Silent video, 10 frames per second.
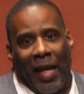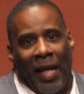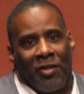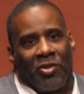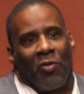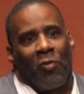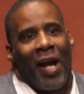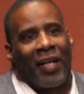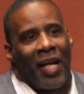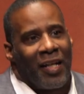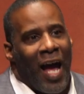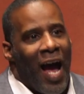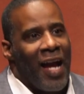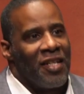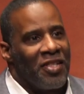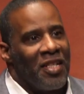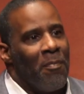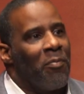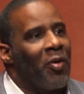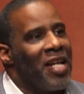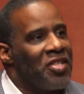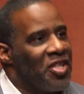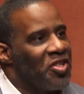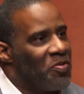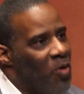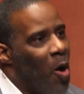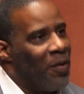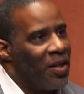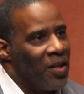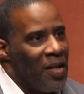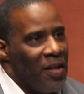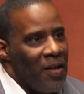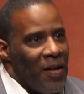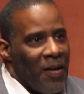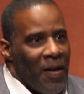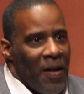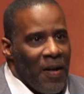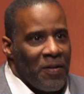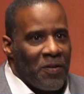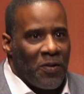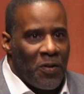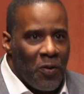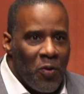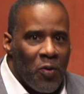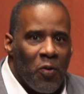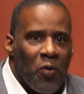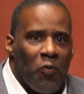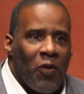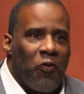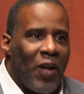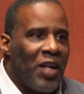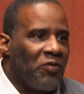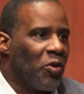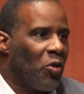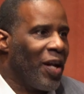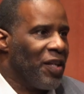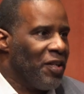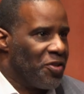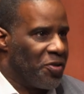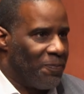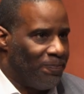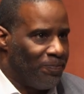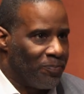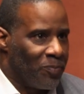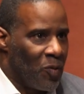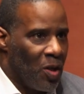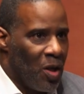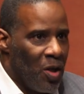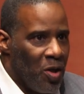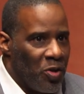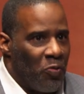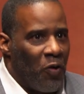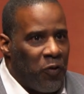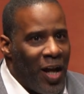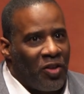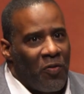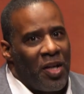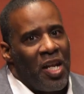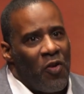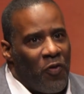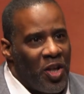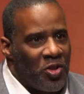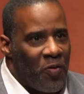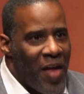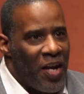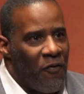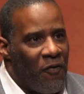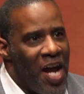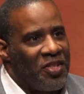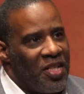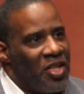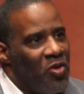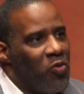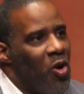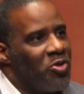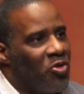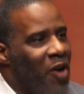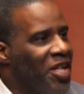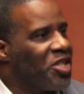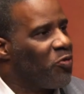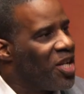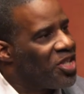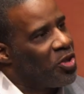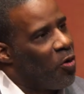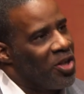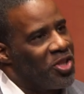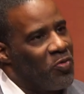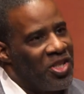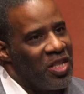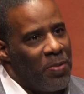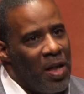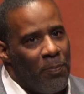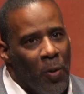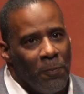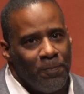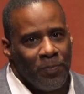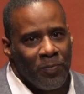and to recognize and embrace this moment to reflect on greatness, to reflect on an individual that invested in the world's greatest resource, which is people.